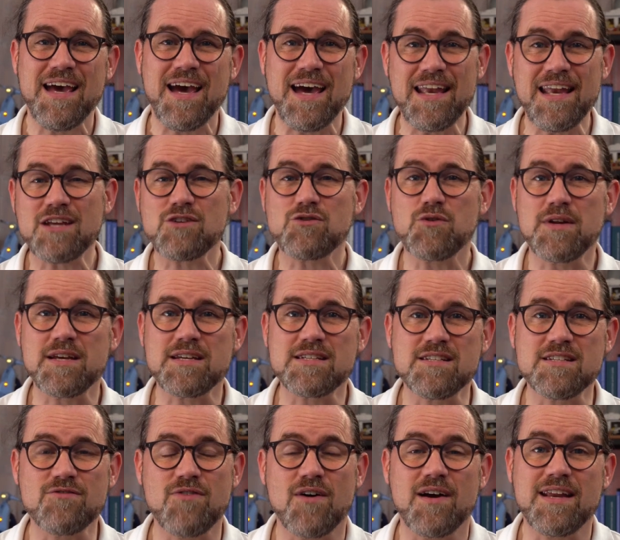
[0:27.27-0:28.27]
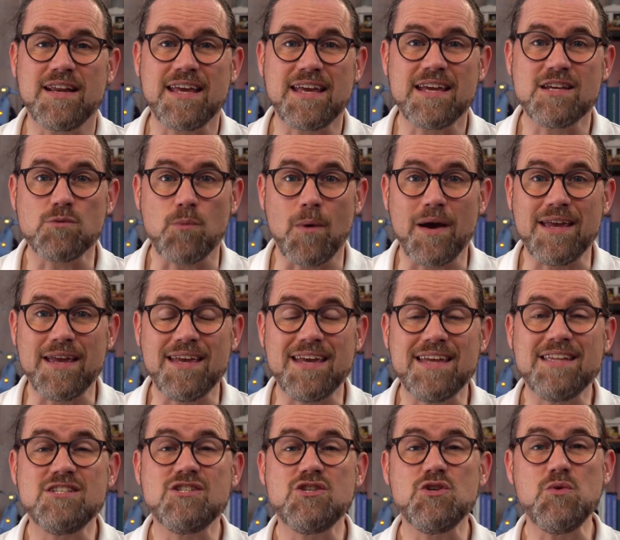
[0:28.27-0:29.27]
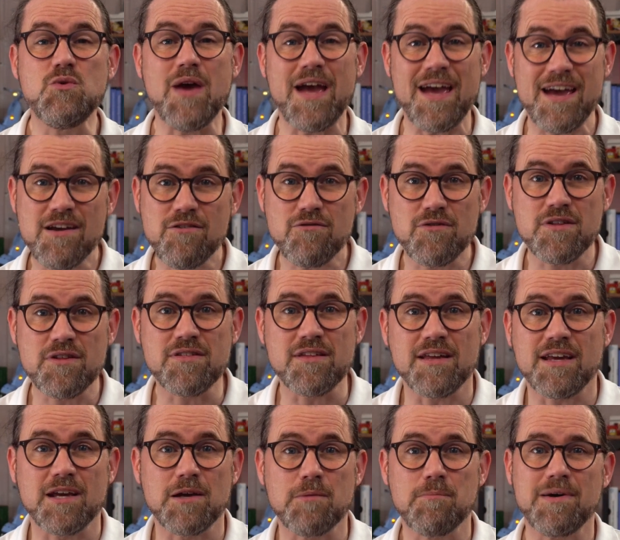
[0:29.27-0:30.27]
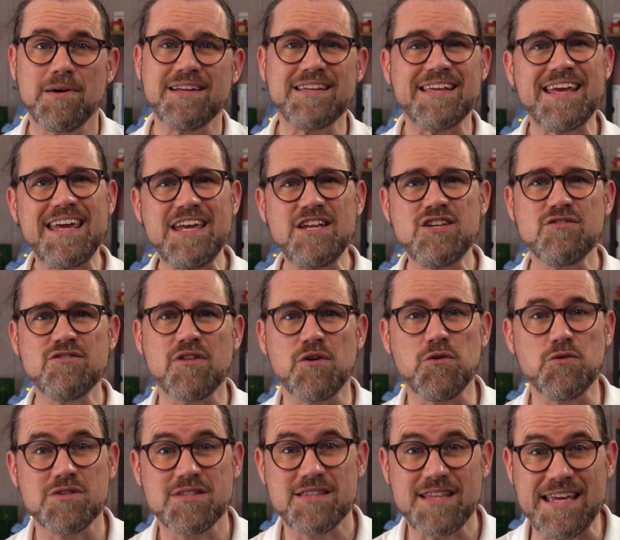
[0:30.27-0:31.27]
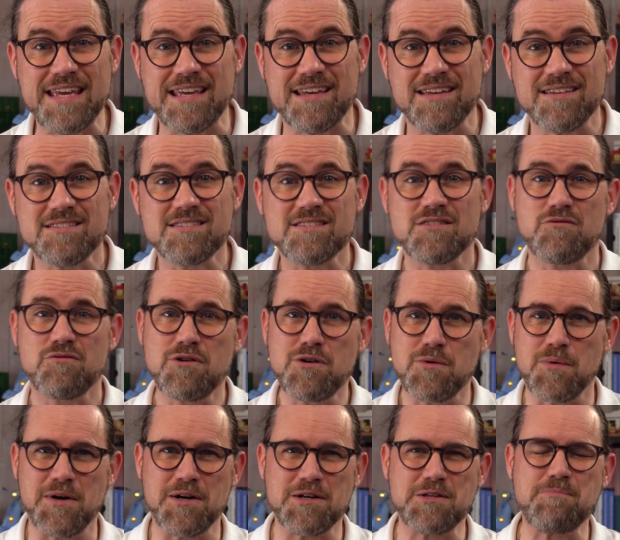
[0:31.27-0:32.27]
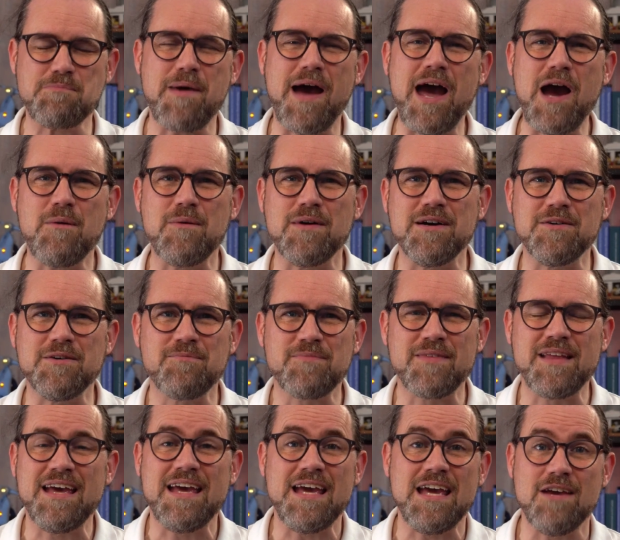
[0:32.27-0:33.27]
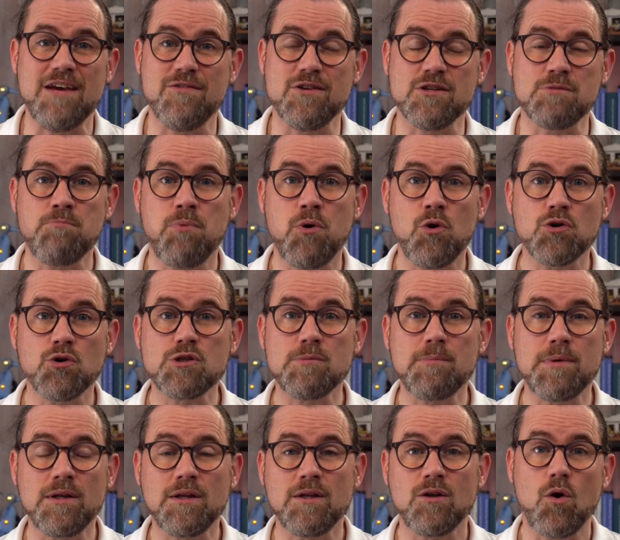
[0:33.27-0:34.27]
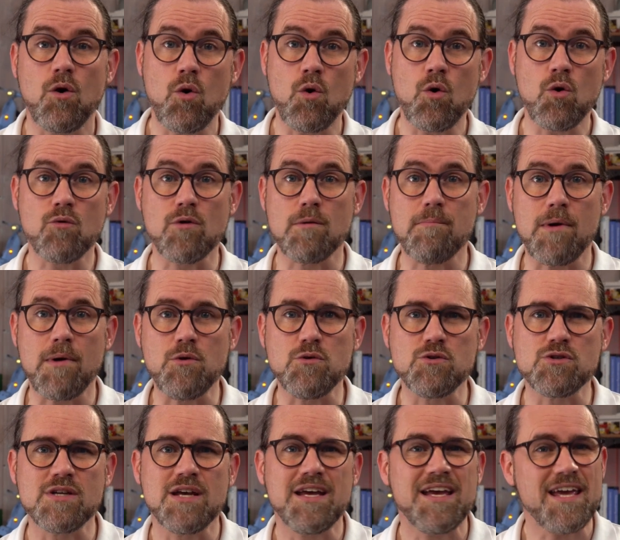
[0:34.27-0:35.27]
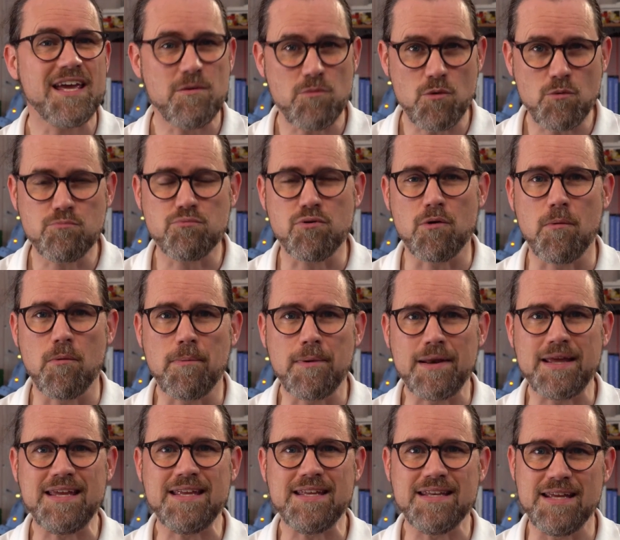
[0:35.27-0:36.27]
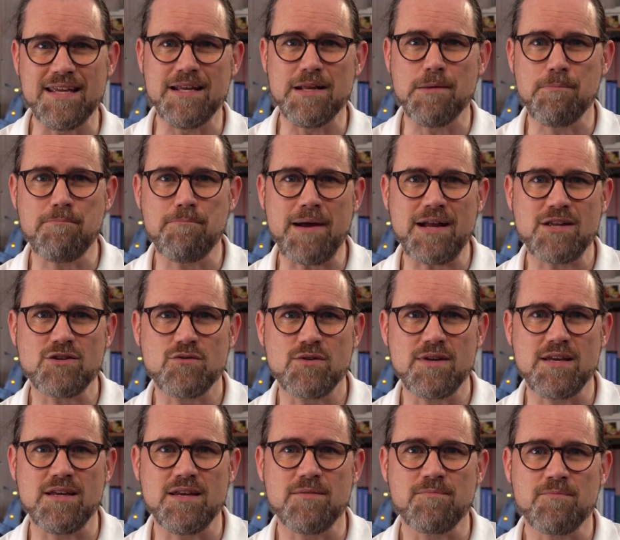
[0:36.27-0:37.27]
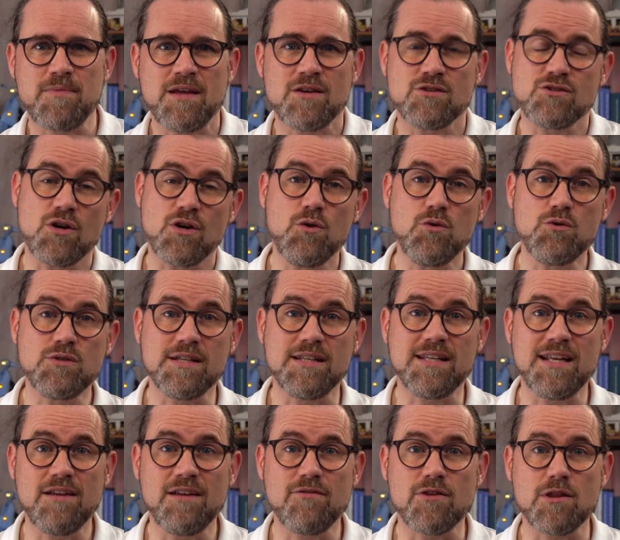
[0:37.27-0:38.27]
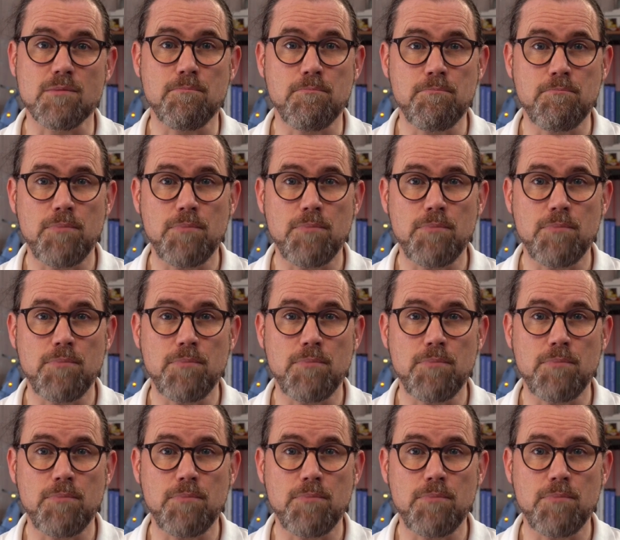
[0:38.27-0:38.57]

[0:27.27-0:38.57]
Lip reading: Electronics is finding its way into everything, but each of those things requires power. If it's portable or remote, it will probably need a battery. So to deliver the